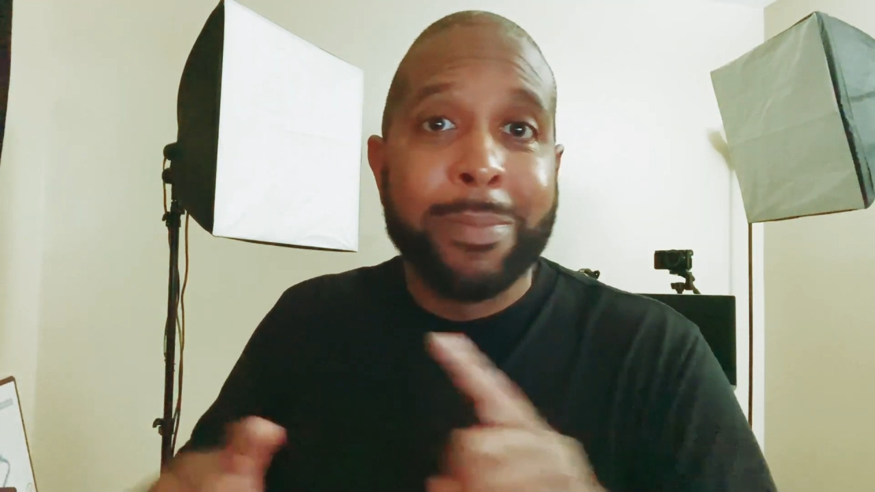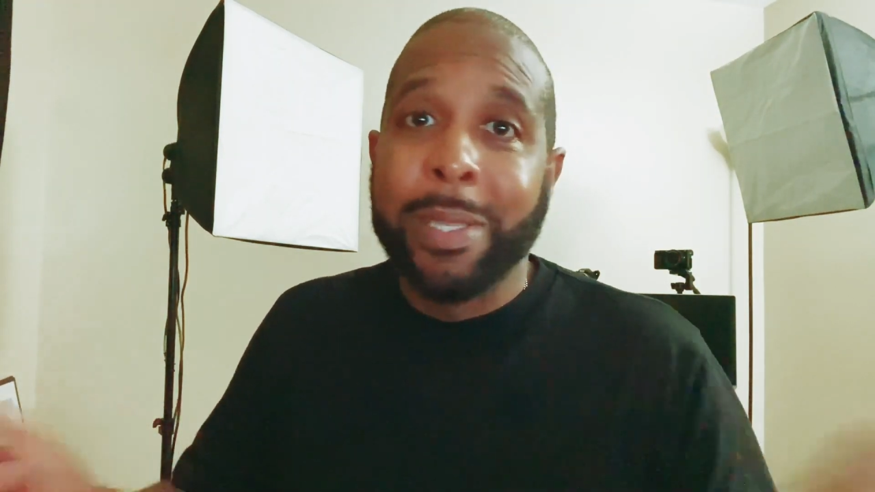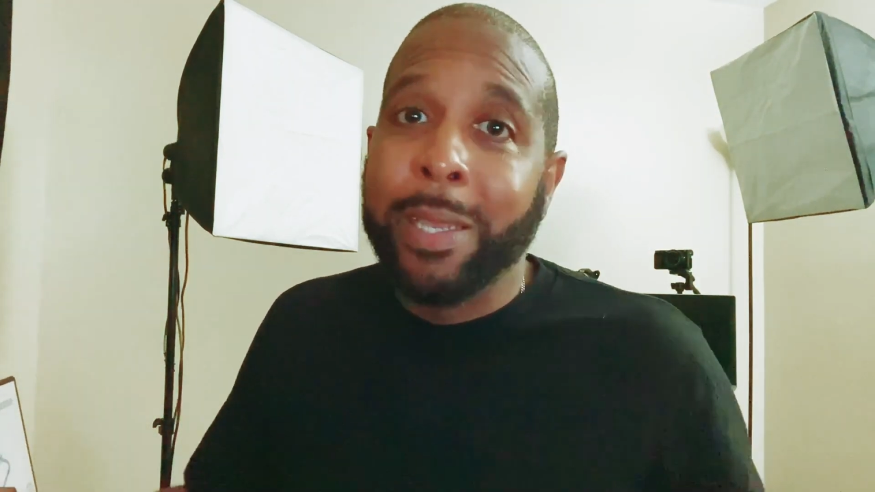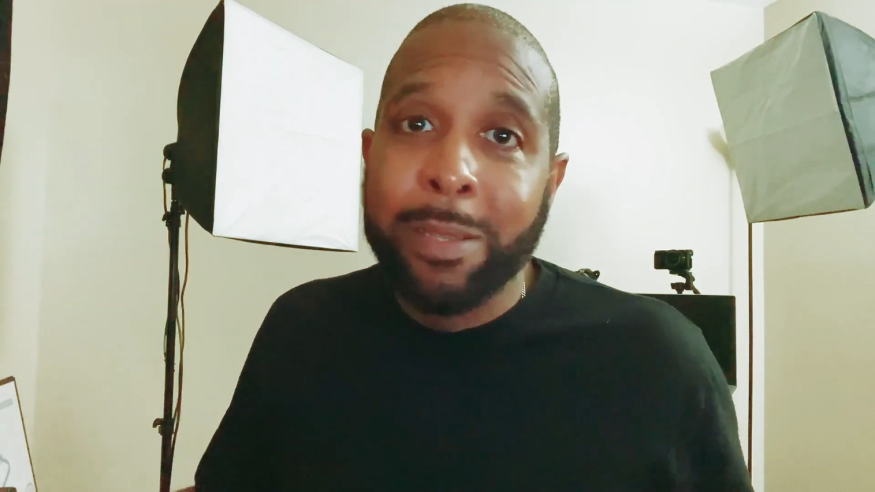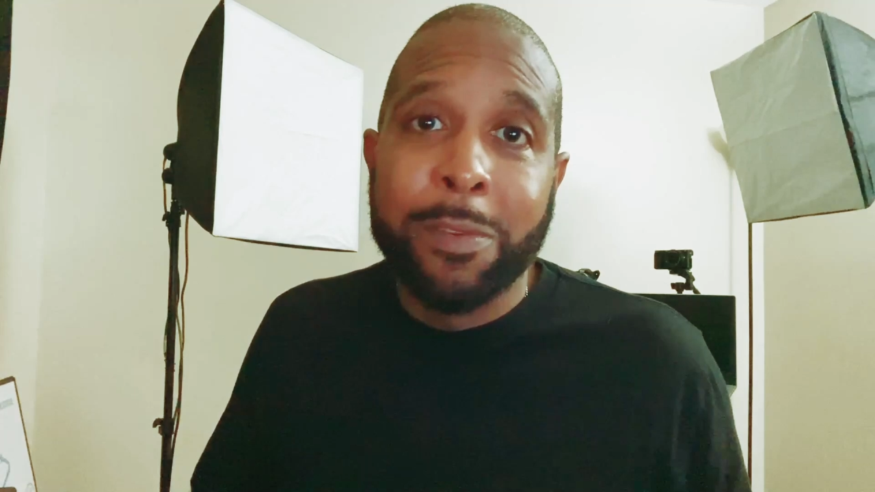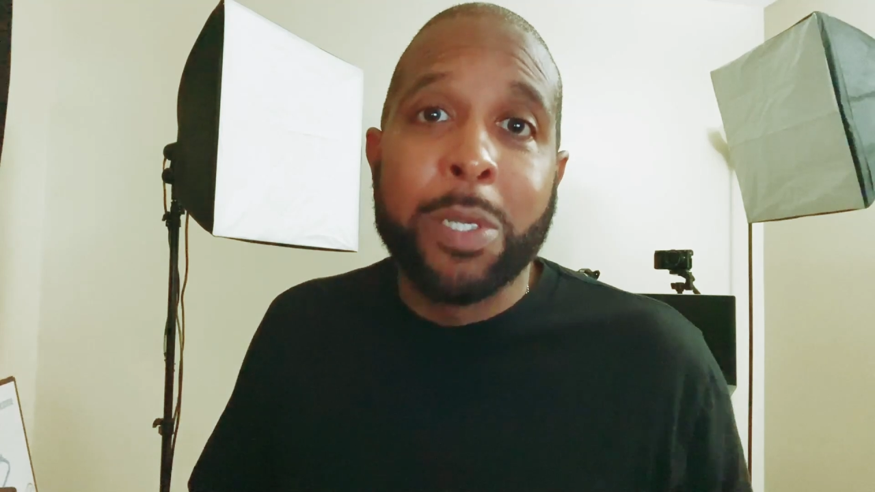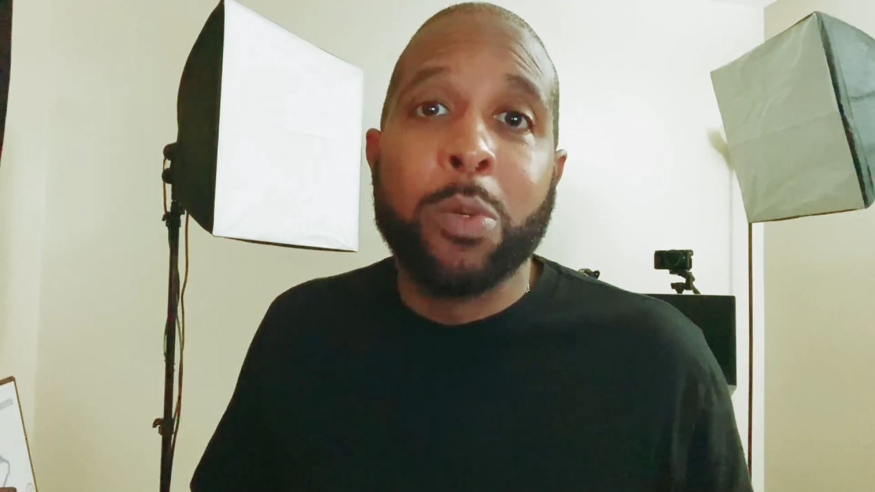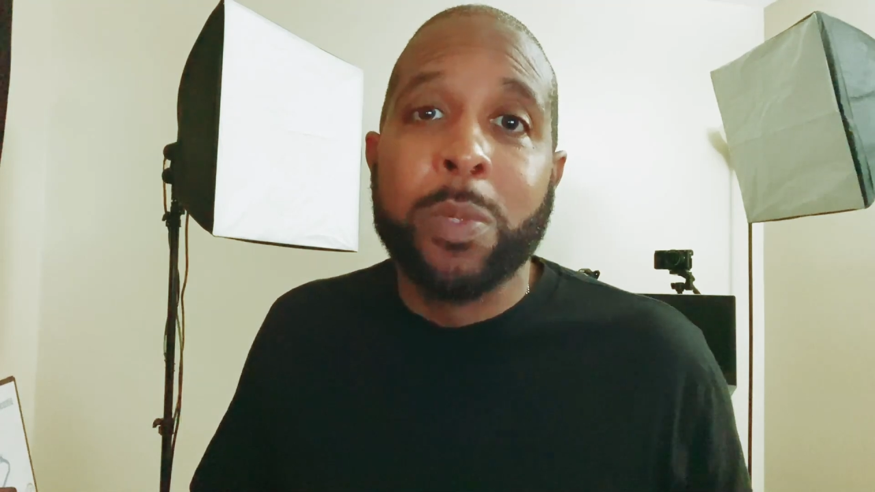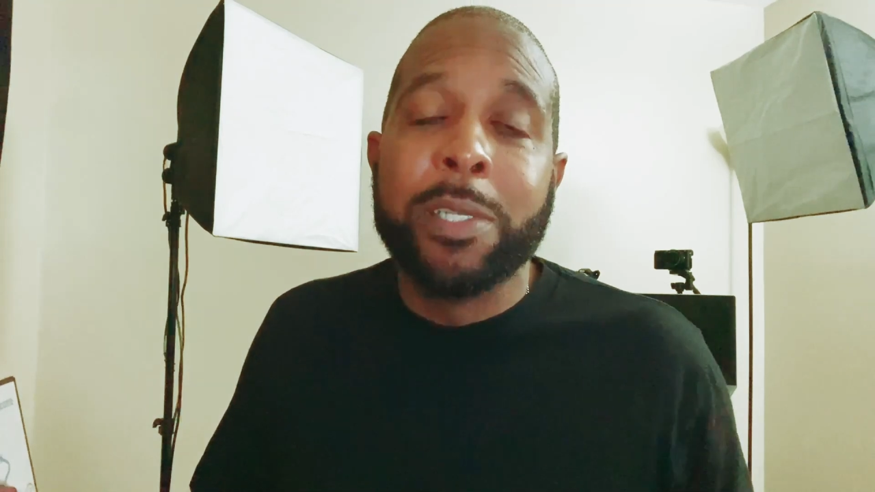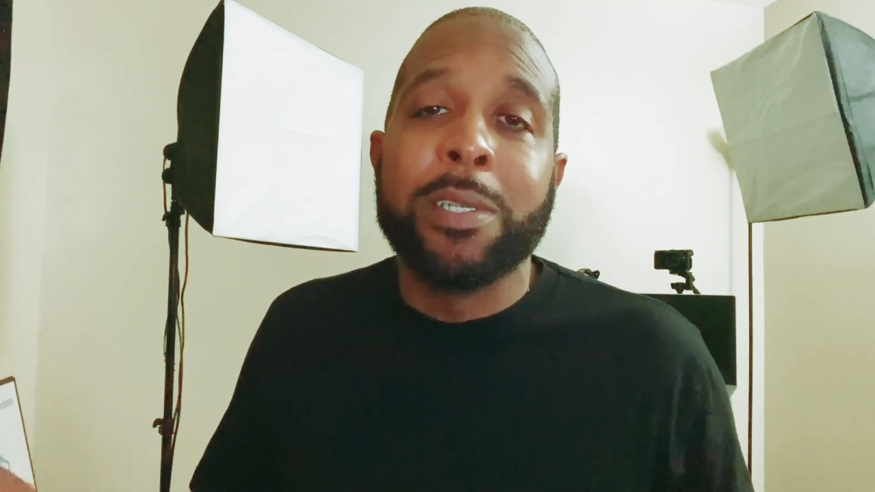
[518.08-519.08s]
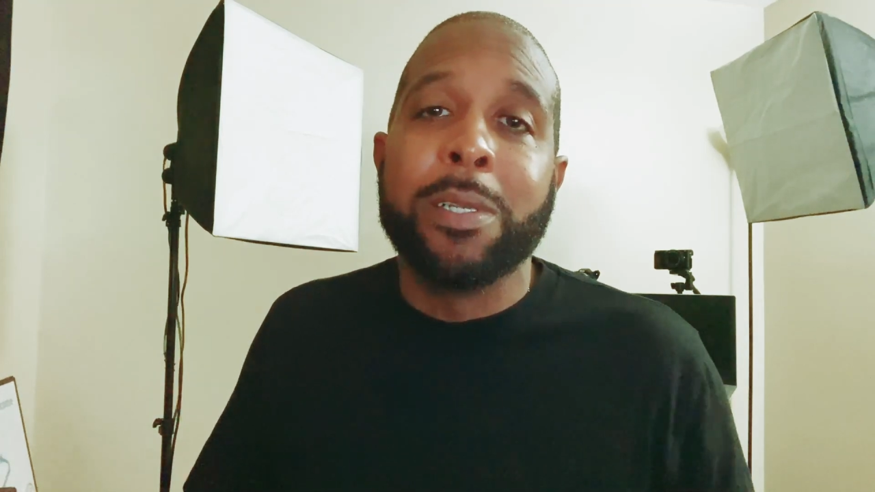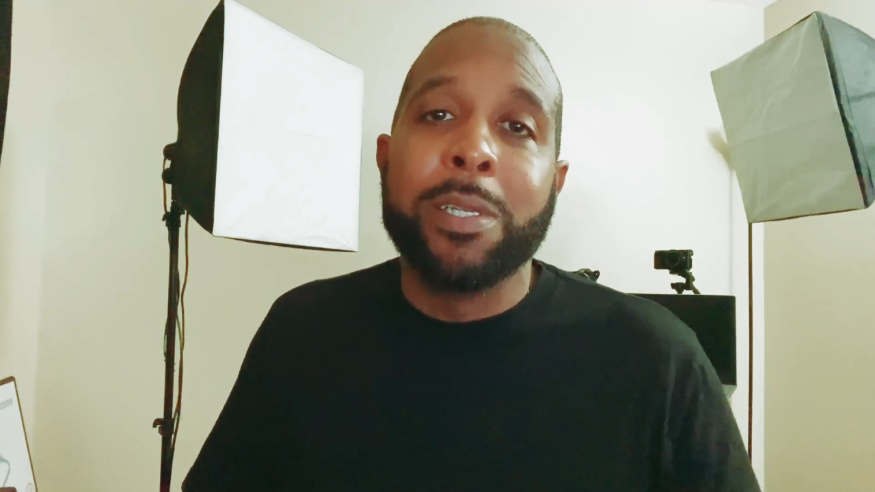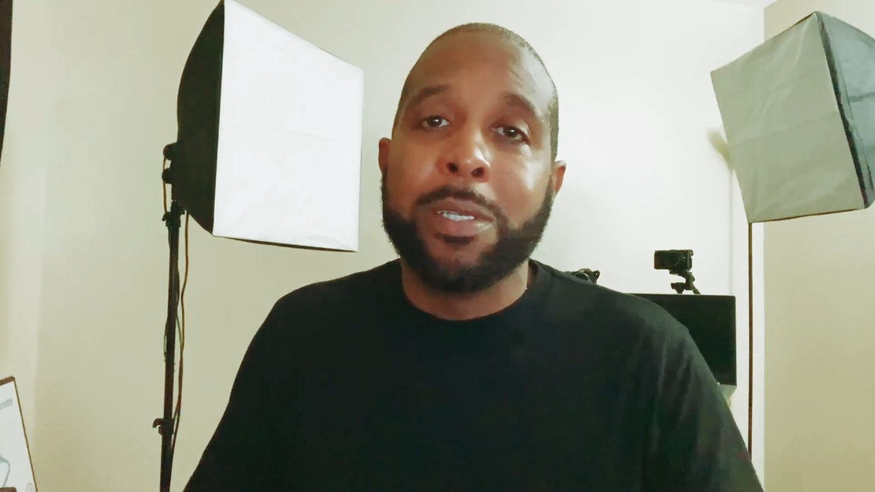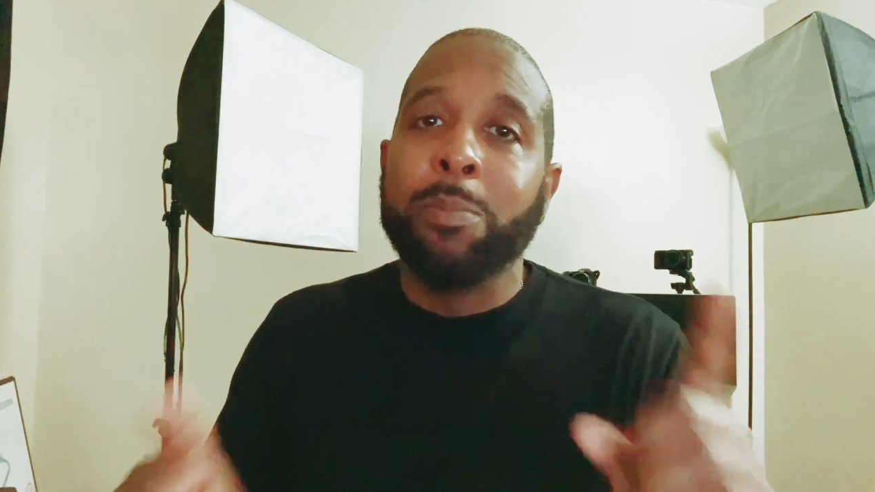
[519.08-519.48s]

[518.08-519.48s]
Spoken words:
Hell of a coincidence,